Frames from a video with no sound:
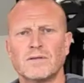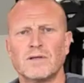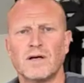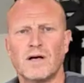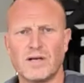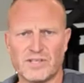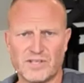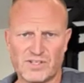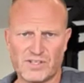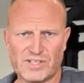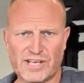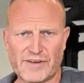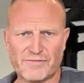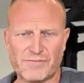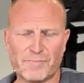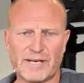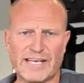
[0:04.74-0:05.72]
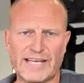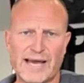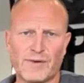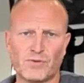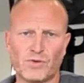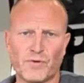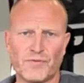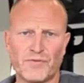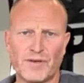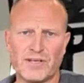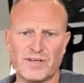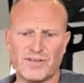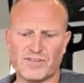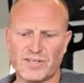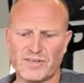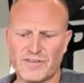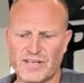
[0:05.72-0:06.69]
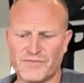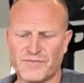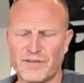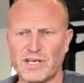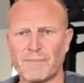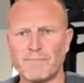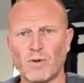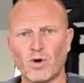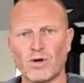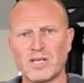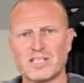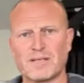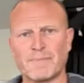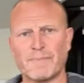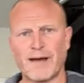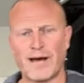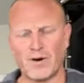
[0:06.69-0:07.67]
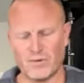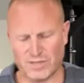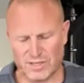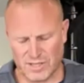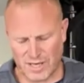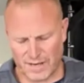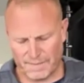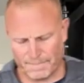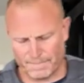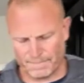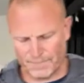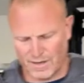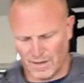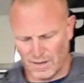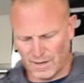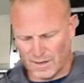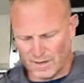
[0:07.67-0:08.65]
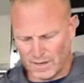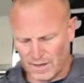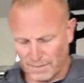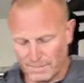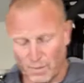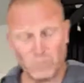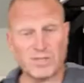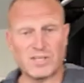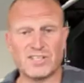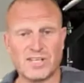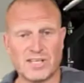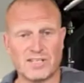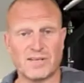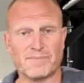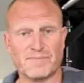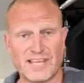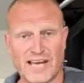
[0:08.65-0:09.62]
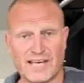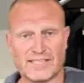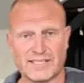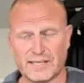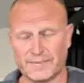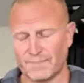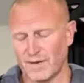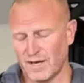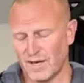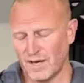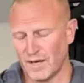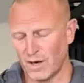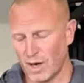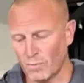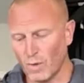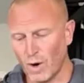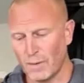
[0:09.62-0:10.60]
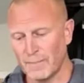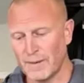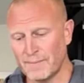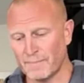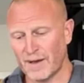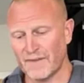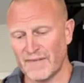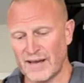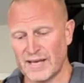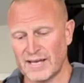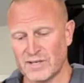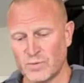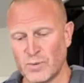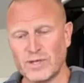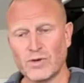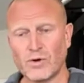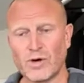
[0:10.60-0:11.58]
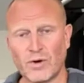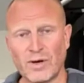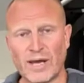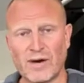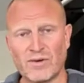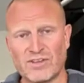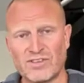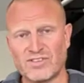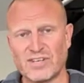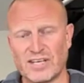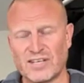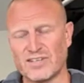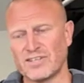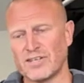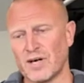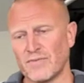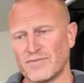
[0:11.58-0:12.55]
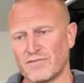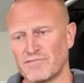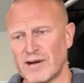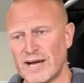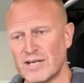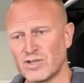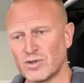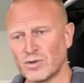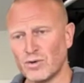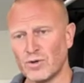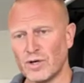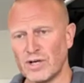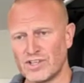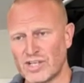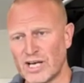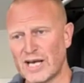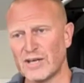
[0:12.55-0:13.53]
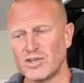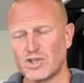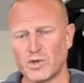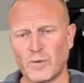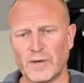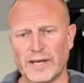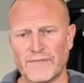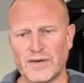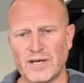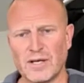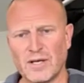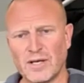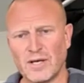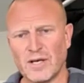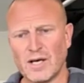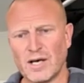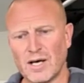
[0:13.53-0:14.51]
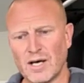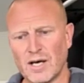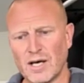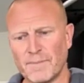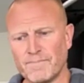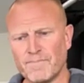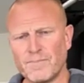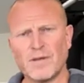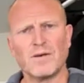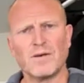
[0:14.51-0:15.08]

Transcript: Hi, this is Nick from Elite Outdoor Fitness, and this video block is about um, uh, multi-system taxing. Uh, and what I mean by that is when you're going out and setting yourself a race or a challenge or whatever, um,